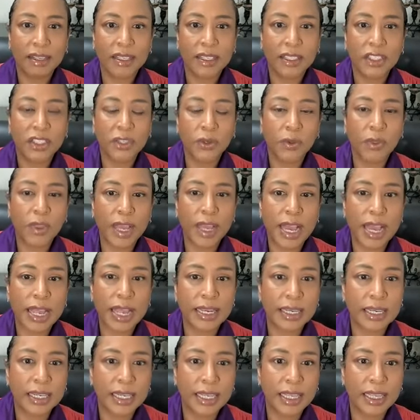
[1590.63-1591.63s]
so
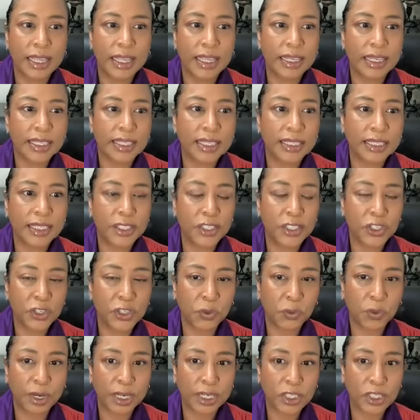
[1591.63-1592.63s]
that this
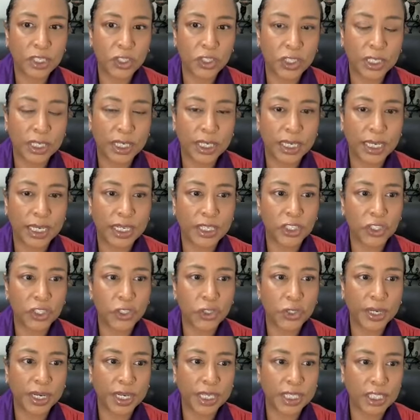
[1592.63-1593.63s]
situation is
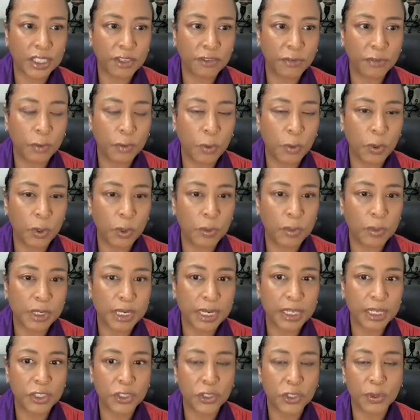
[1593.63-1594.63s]
transformed
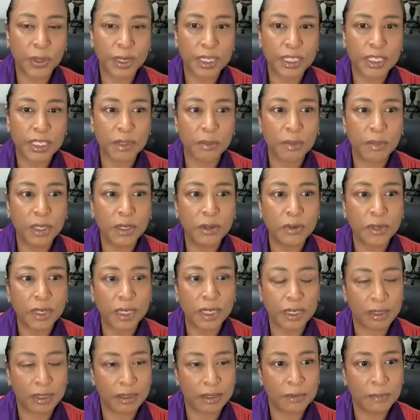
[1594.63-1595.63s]
and
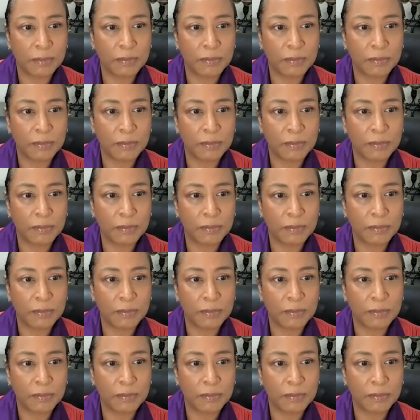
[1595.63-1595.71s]
transmuted.